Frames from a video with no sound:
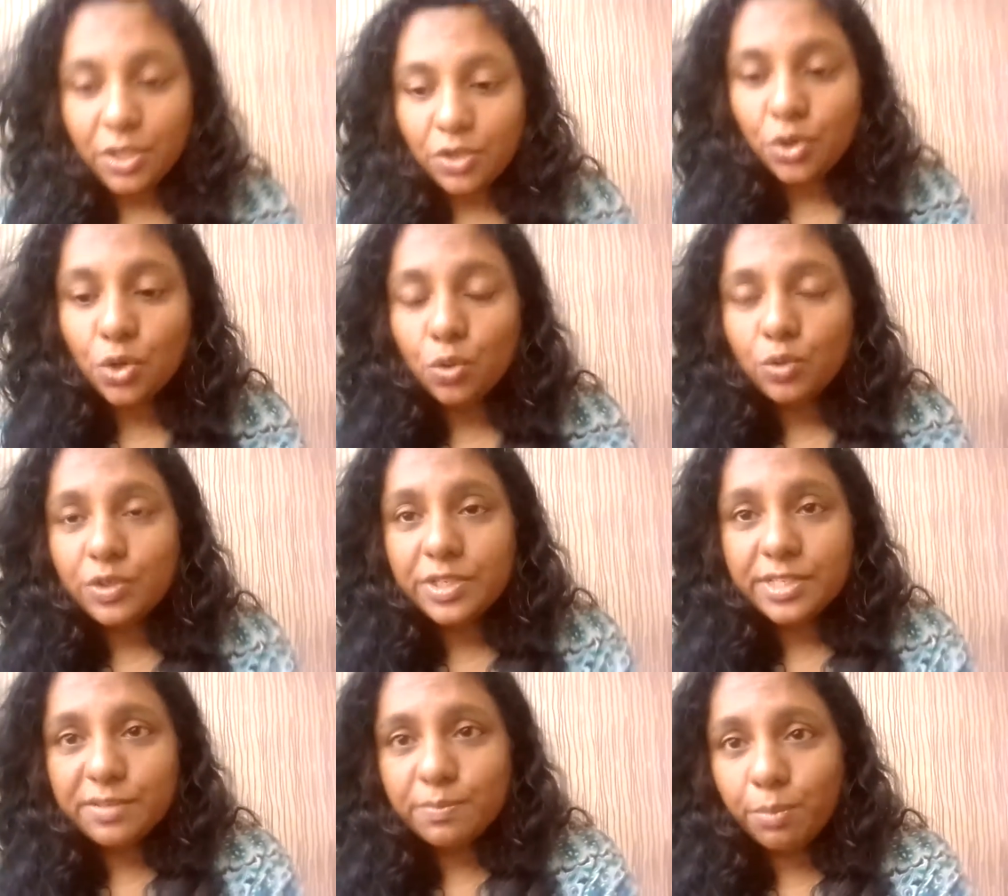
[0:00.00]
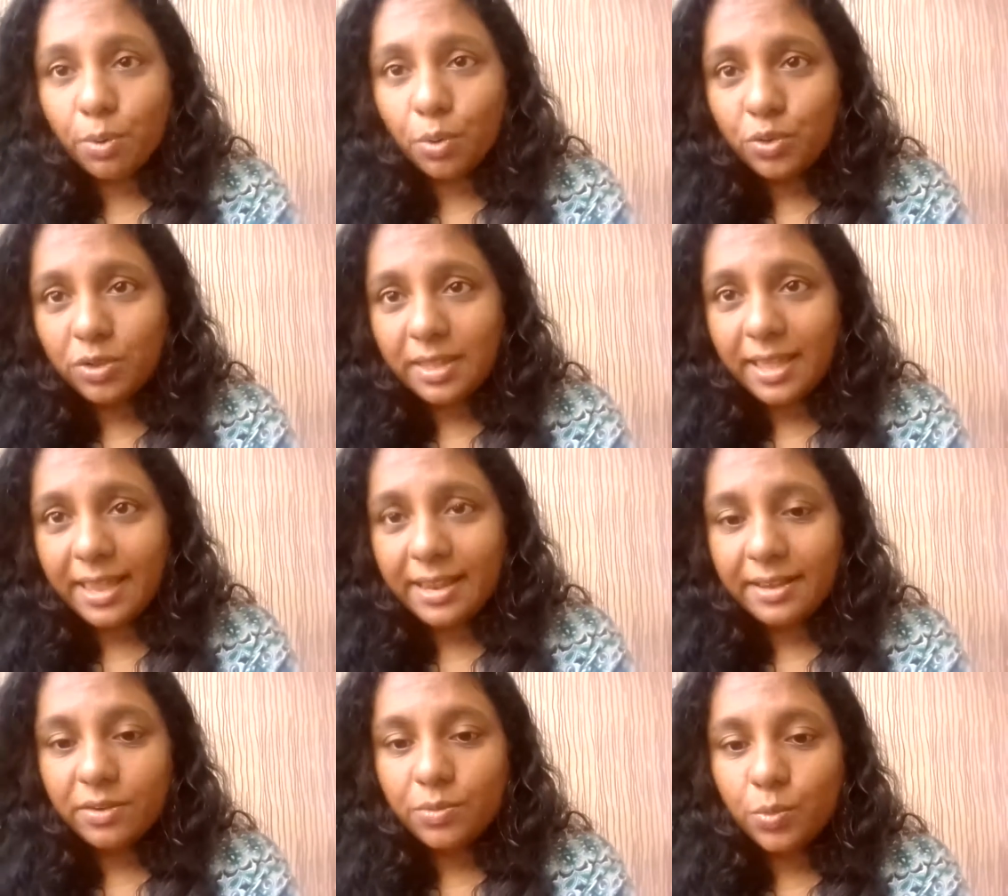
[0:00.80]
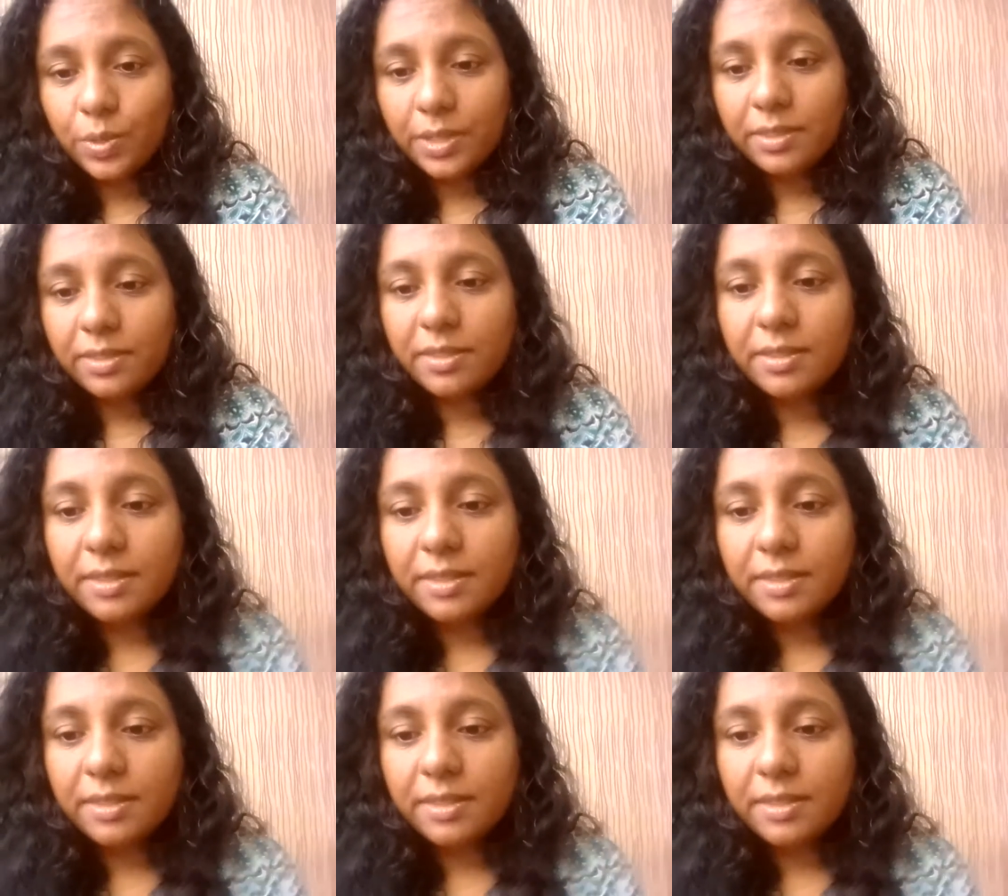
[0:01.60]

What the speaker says: You notice both end with